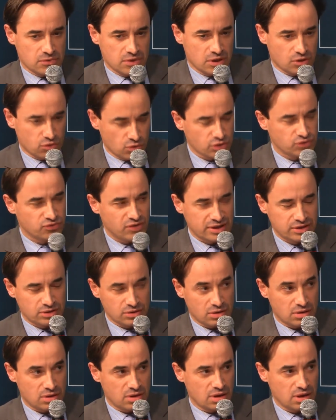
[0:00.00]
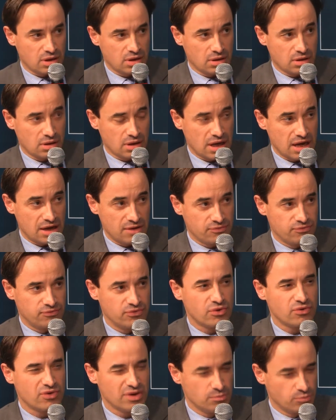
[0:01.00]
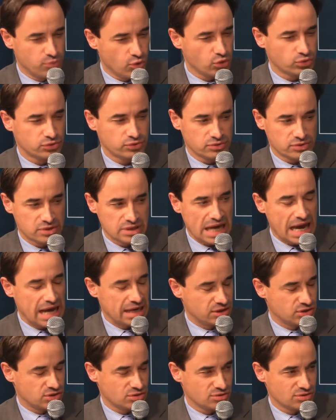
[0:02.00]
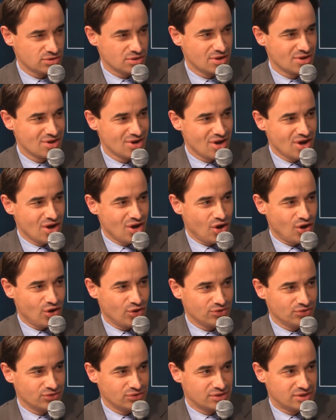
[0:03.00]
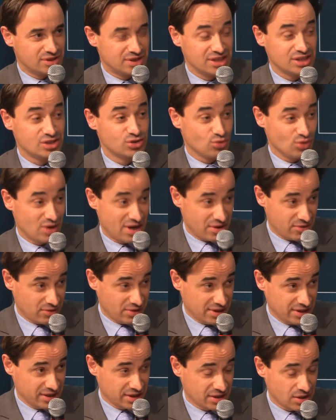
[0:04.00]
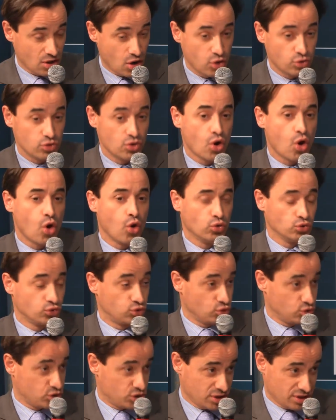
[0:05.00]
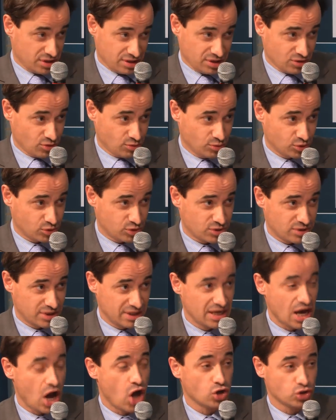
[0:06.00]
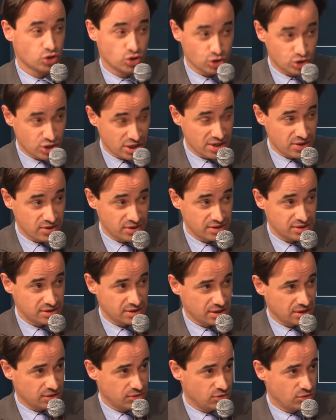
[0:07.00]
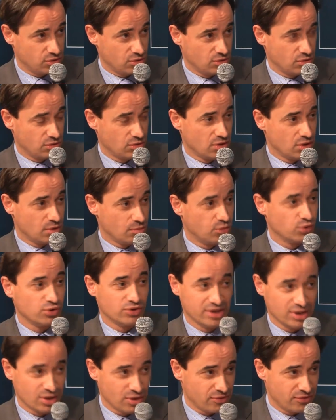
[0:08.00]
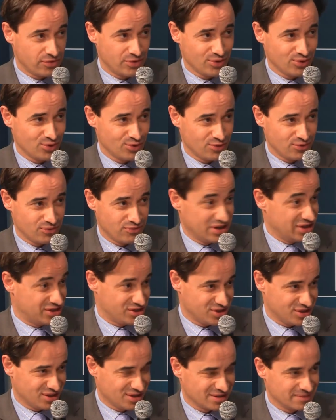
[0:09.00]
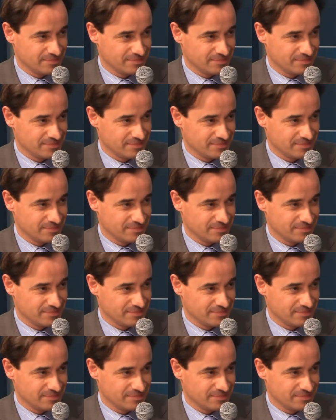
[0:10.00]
Growth factor are very important action on tissular healing, on ontogeny, obviously. Angiogenesis is the building of the vessel,